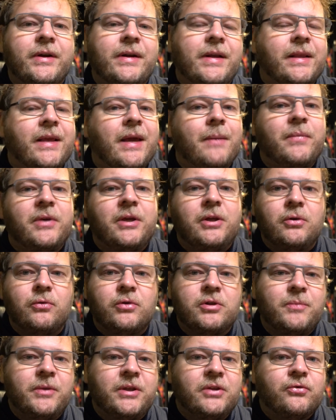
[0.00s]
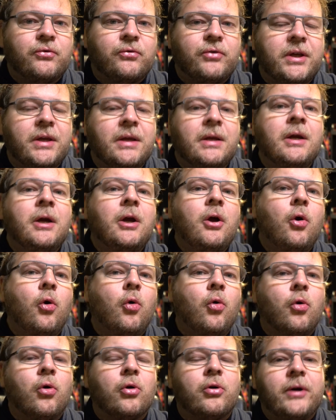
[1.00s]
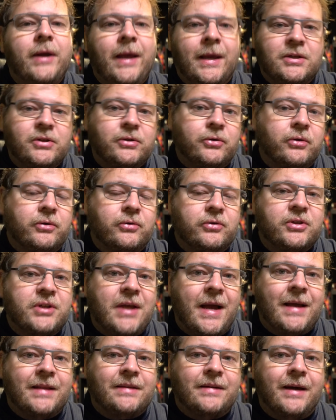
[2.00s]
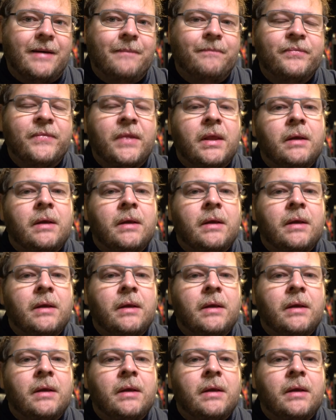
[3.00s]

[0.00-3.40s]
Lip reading: and that can be USB 3 or external SATA.